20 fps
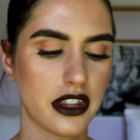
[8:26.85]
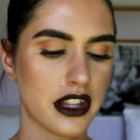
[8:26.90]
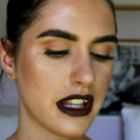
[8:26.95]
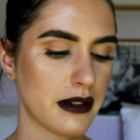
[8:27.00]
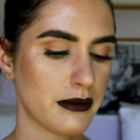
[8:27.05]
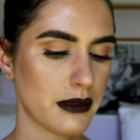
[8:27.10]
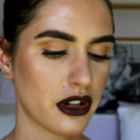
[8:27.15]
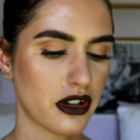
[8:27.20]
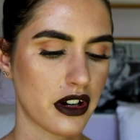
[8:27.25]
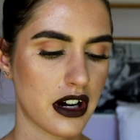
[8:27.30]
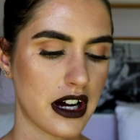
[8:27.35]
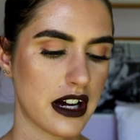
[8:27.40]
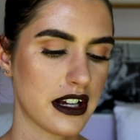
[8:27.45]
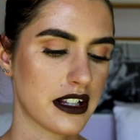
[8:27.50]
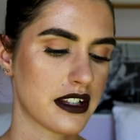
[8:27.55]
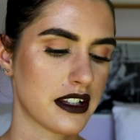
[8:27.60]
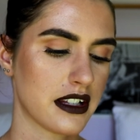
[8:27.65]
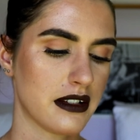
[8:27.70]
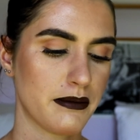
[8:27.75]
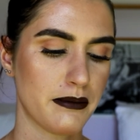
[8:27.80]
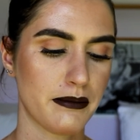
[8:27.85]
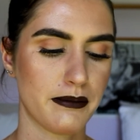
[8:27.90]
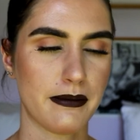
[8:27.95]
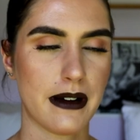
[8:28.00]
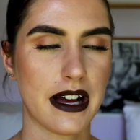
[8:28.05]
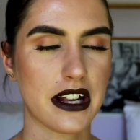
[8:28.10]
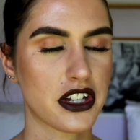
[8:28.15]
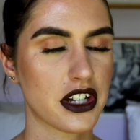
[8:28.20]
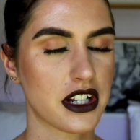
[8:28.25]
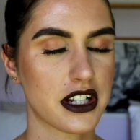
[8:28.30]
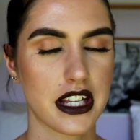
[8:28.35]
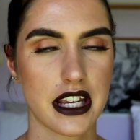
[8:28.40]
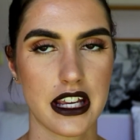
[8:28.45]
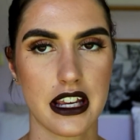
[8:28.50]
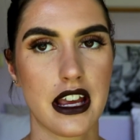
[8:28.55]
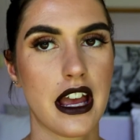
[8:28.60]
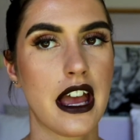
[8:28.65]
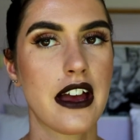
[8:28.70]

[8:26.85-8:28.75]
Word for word: the lemongrass and matcha tea